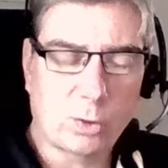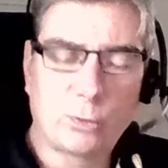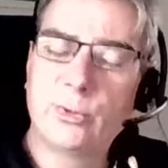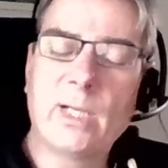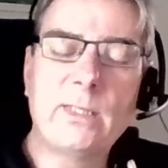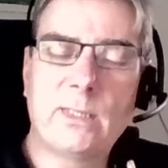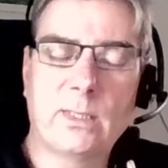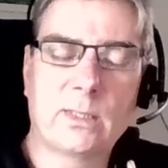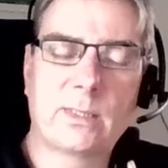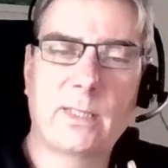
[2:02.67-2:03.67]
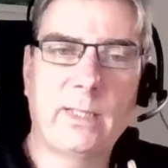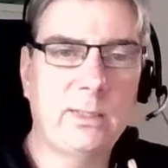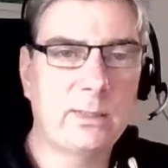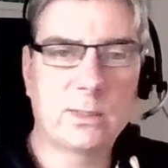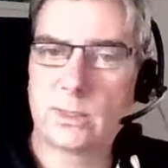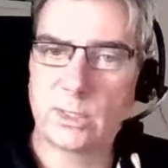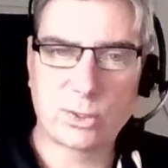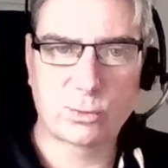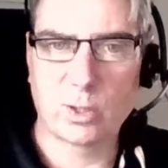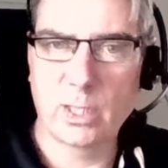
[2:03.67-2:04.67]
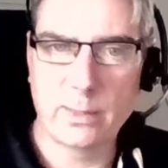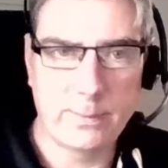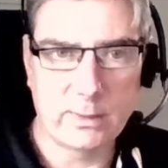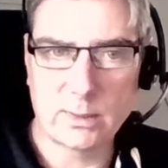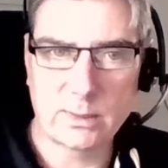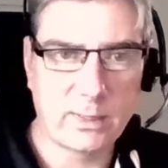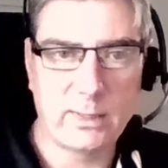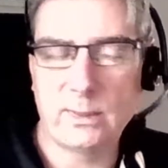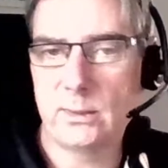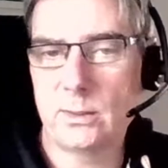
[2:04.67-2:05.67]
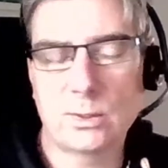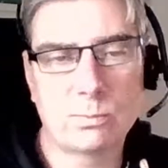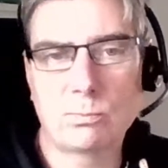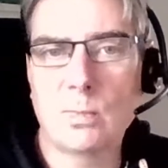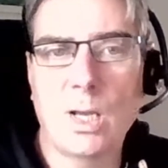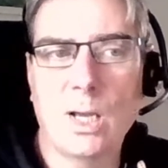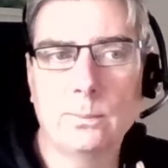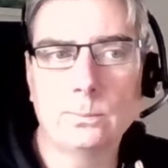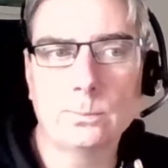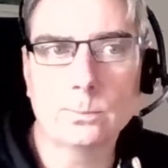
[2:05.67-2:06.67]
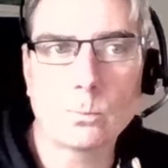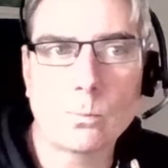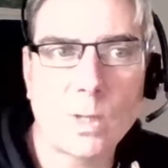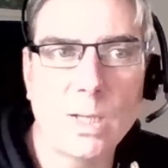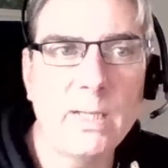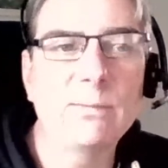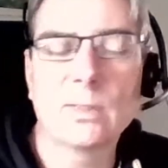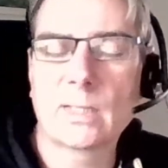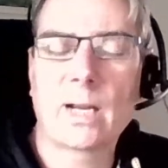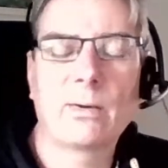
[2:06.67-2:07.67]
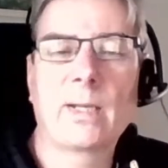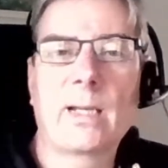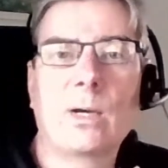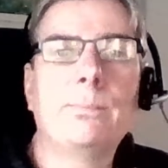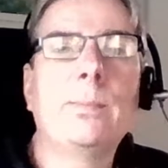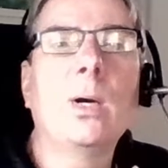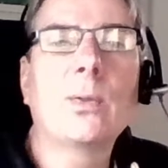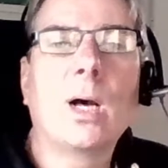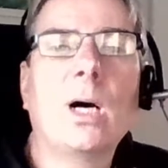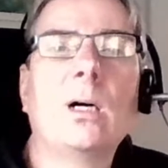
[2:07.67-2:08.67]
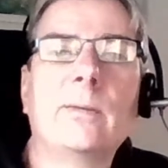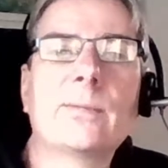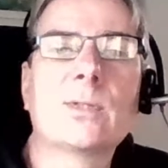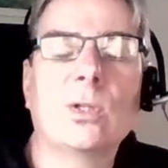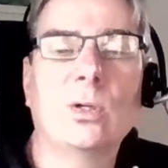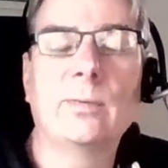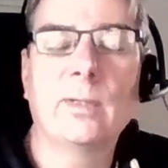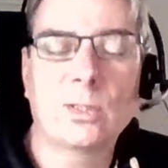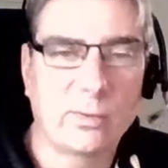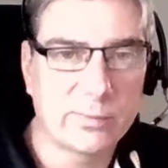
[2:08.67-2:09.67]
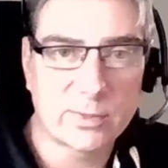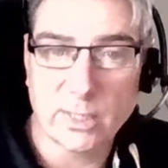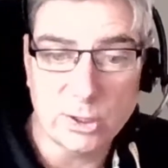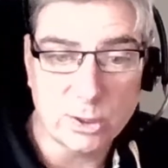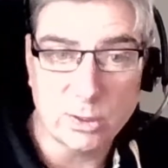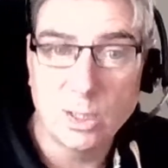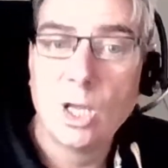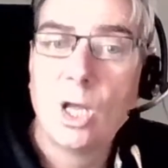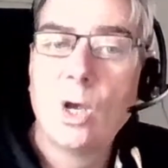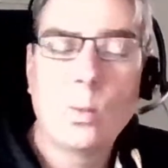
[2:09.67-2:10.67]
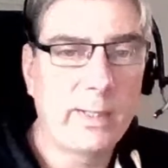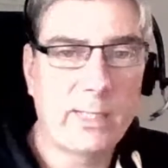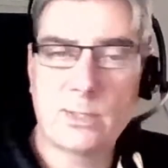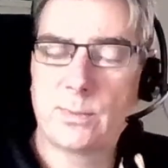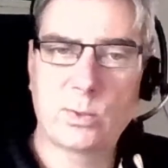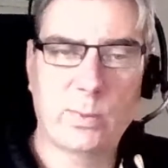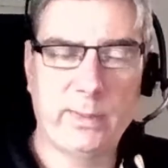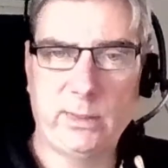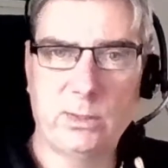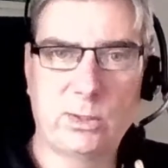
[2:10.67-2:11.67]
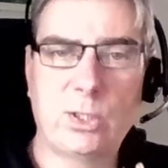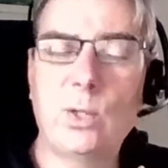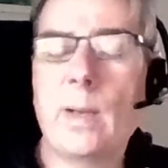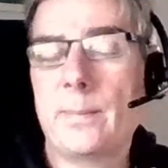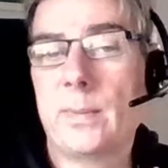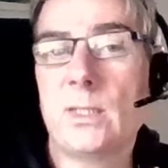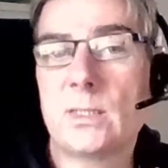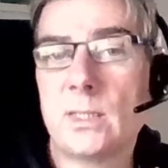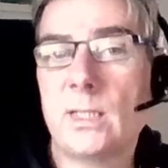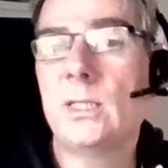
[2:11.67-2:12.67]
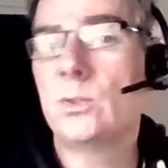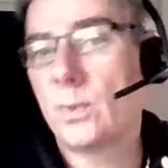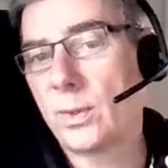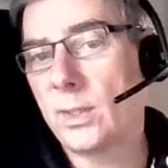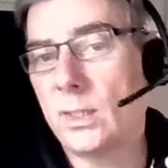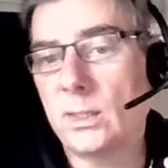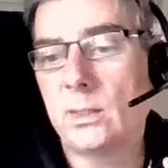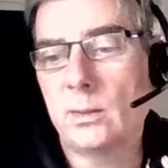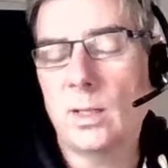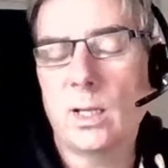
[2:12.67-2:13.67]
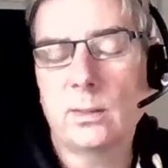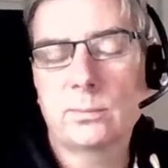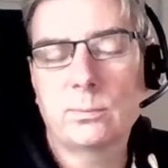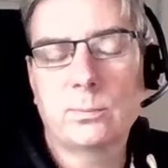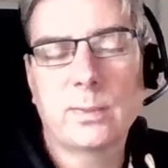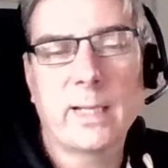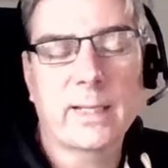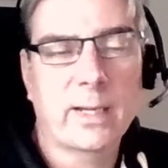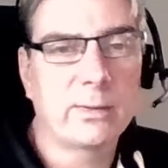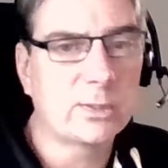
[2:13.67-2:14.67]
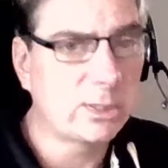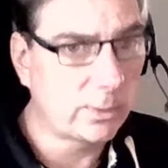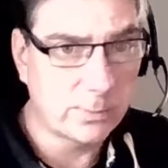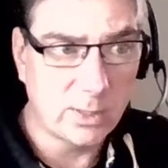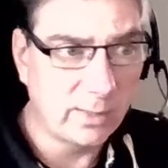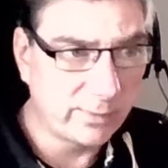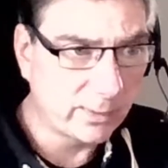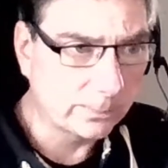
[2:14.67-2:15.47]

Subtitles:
creating the scenes, describing the scenes, even carrying out both halves of a conversation when it's between two NPCs with the player characters observing.